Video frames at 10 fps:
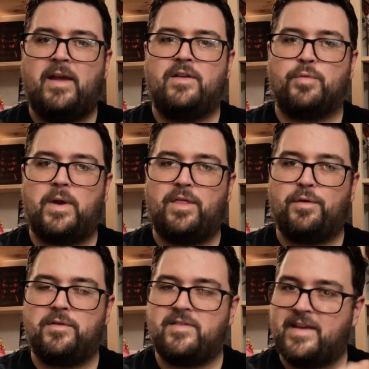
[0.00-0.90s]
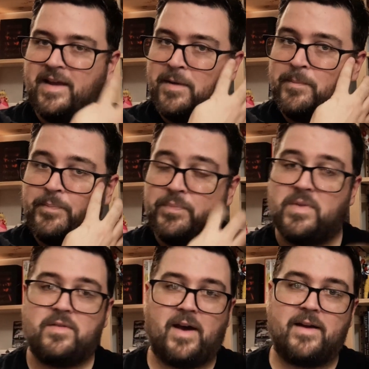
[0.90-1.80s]
2013,
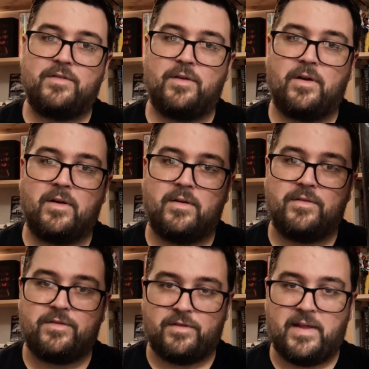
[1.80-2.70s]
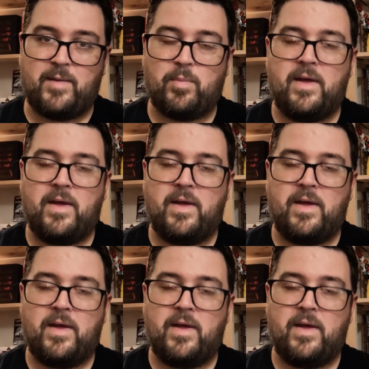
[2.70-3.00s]
Dr. Sleep.